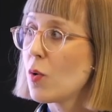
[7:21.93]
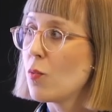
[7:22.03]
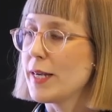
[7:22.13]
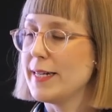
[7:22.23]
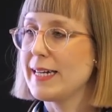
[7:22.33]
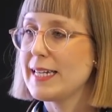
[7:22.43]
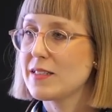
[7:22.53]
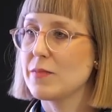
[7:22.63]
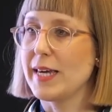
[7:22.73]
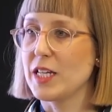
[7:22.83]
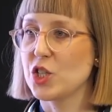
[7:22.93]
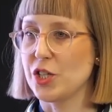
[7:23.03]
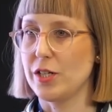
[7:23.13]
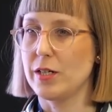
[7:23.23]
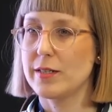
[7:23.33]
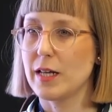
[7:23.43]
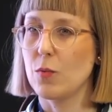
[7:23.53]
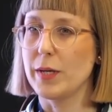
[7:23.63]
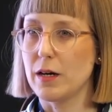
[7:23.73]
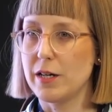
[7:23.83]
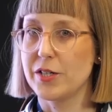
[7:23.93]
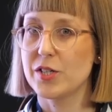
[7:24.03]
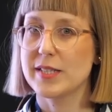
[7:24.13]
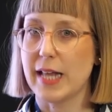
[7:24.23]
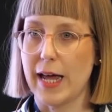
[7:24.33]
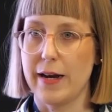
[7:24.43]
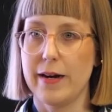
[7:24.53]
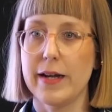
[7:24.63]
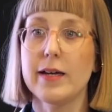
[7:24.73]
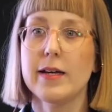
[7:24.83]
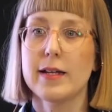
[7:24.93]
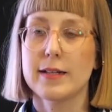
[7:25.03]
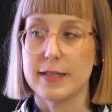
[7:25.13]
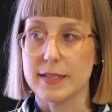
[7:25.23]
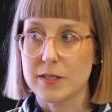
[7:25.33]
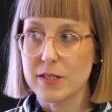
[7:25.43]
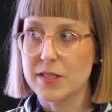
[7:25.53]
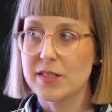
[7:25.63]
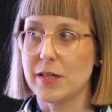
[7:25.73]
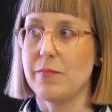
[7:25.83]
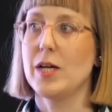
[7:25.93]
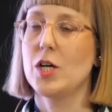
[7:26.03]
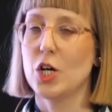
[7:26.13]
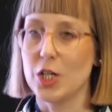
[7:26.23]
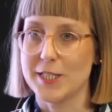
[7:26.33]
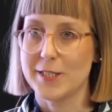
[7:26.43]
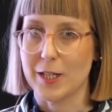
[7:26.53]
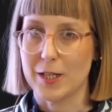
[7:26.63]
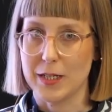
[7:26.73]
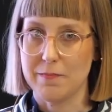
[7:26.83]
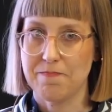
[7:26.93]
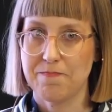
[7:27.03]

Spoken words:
we need to make sure that we understand the system holistically.